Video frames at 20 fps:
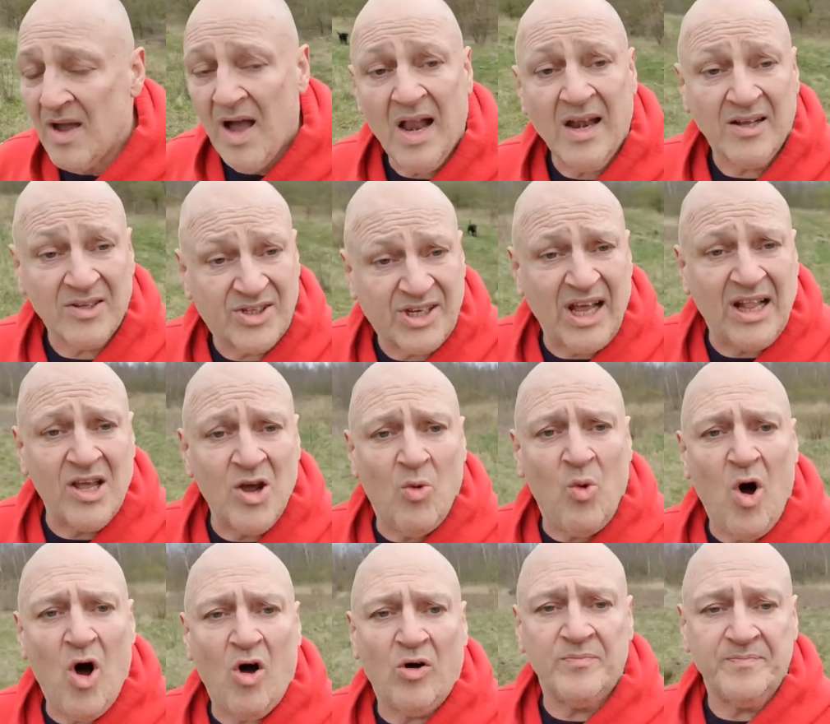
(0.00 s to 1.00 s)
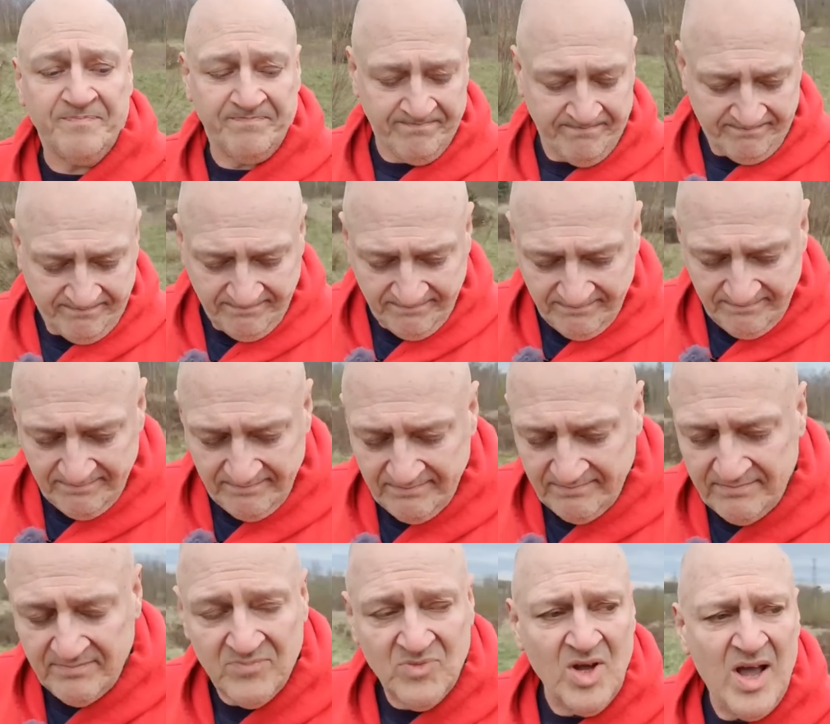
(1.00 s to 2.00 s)
And I'll tell you what,
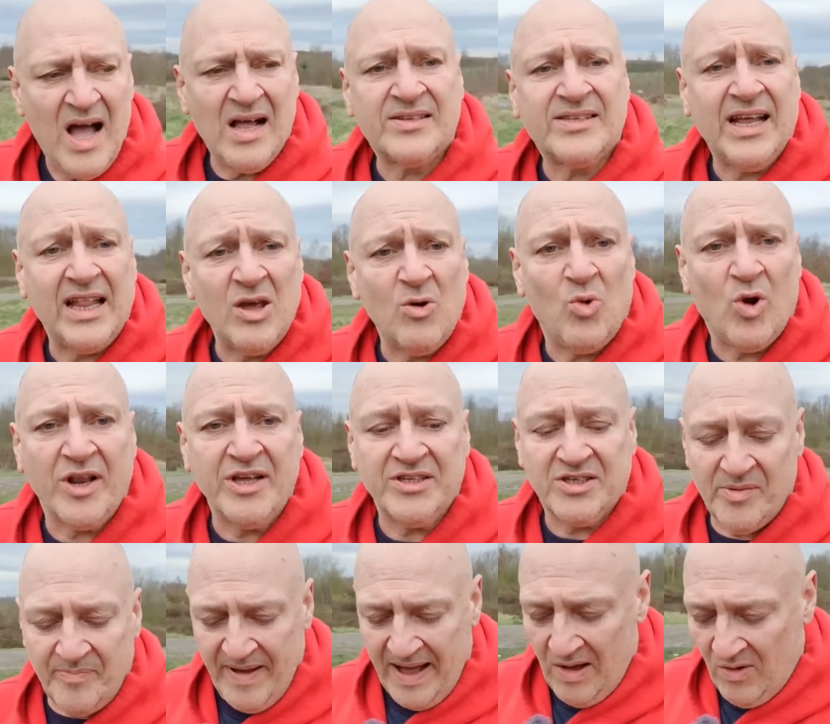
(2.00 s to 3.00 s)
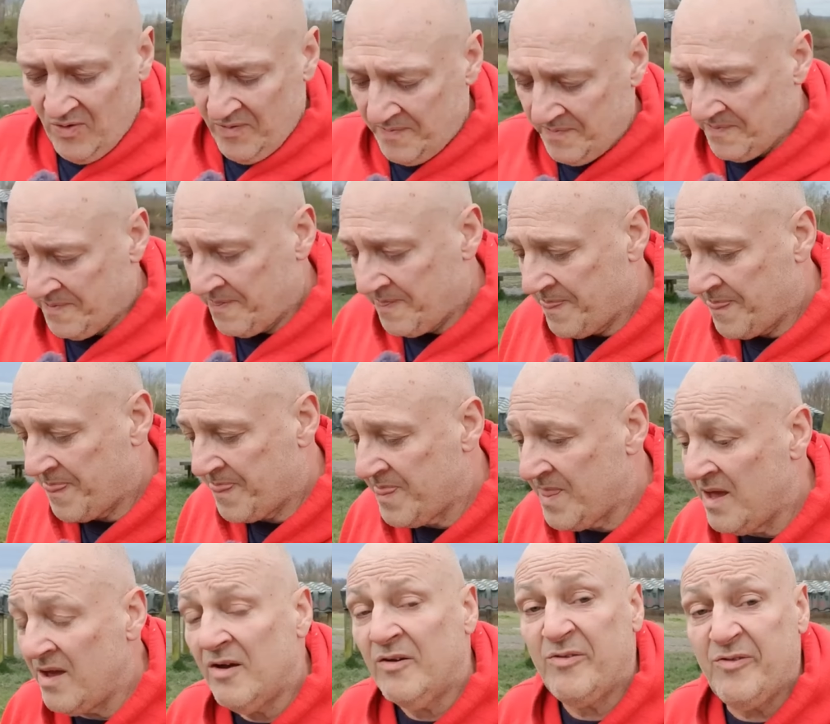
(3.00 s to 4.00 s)
I'll tell you what it's about
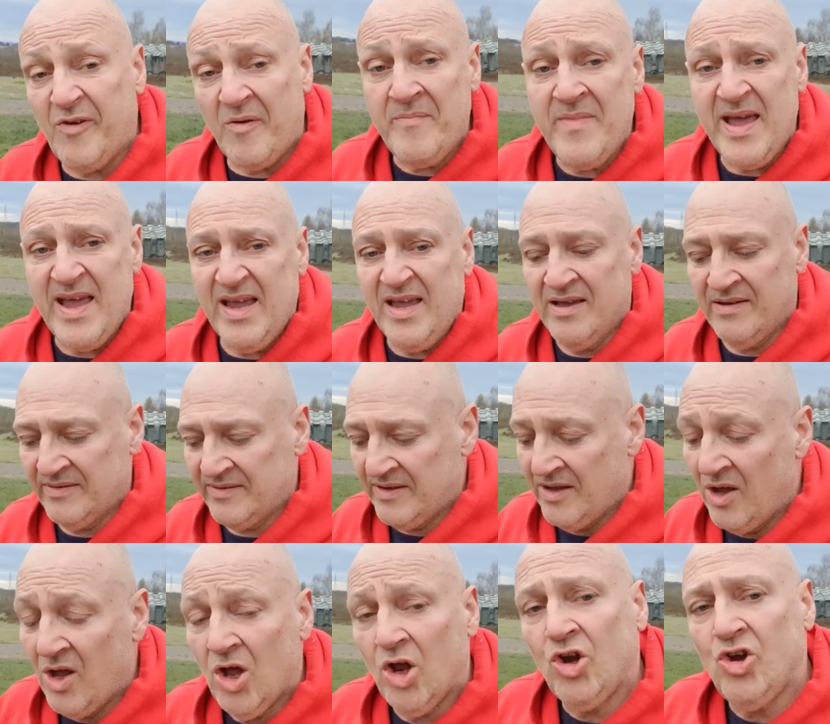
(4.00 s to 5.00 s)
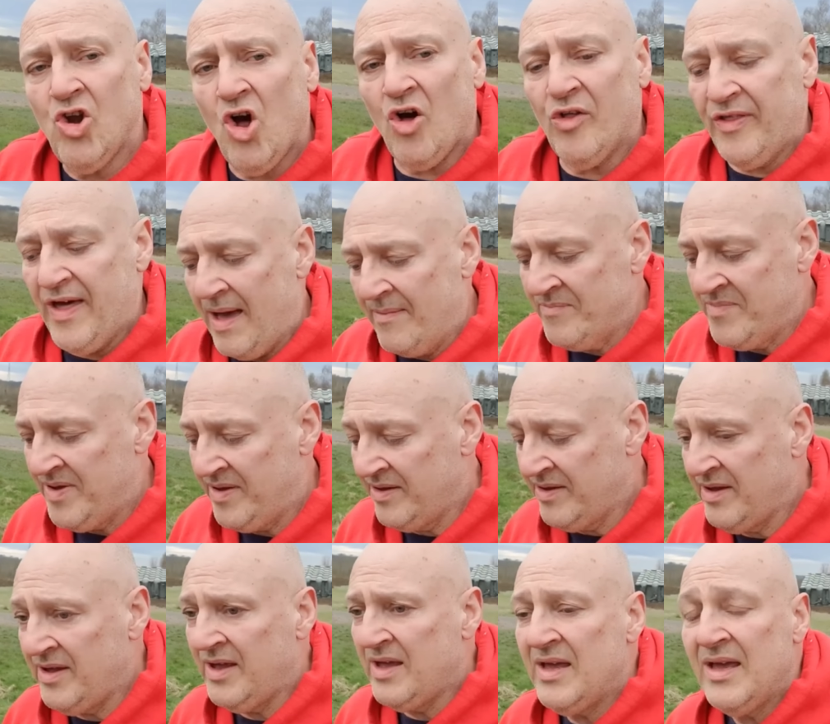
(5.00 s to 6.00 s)
for me, not them.
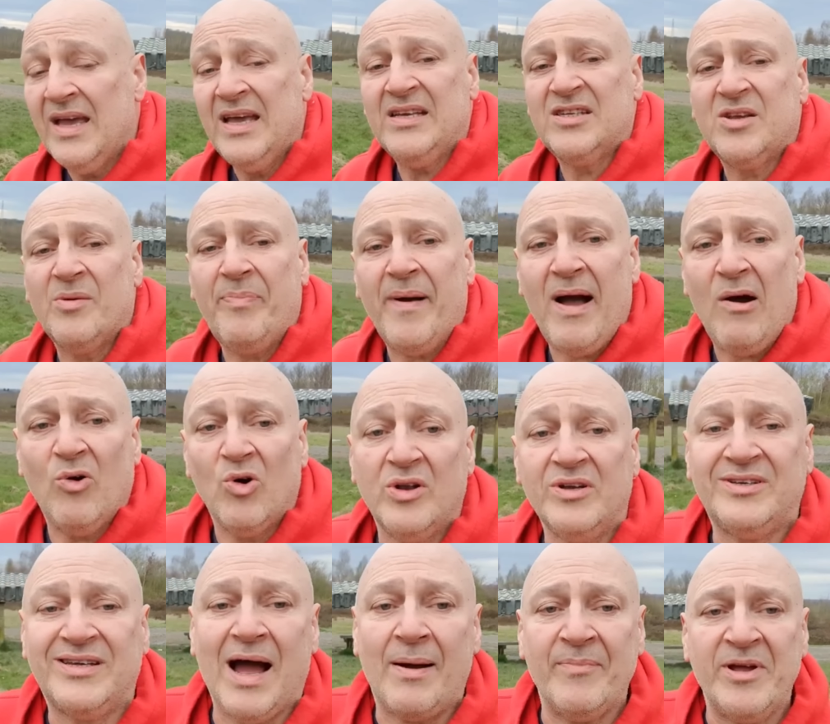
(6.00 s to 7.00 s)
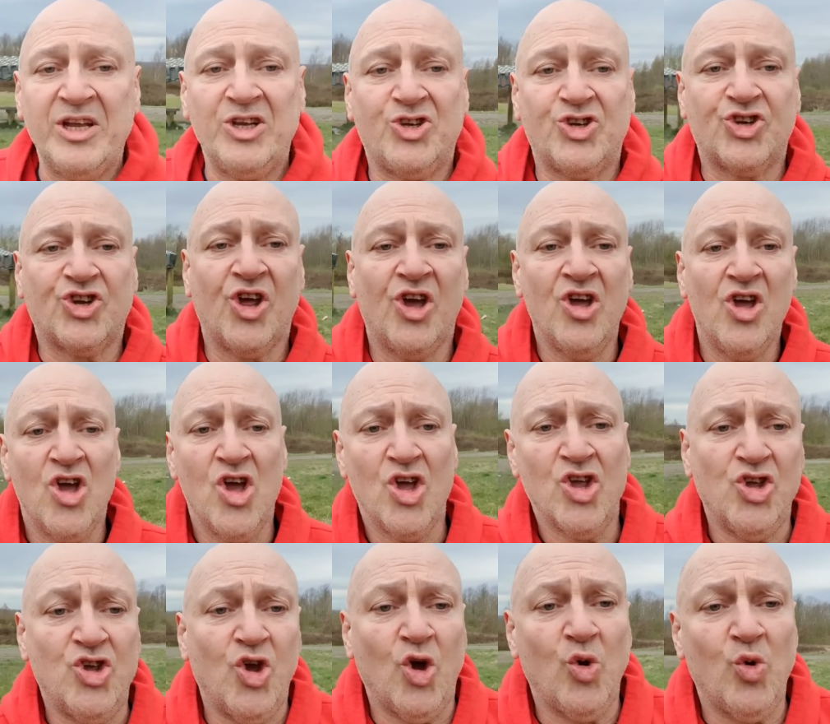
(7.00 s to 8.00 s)
It's about damaged
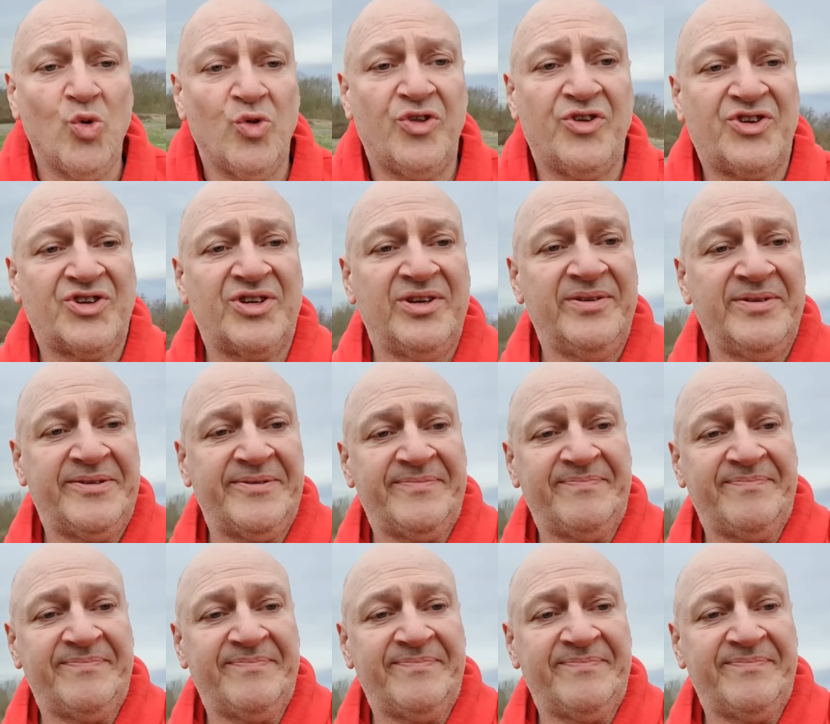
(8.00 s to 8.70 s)
youths.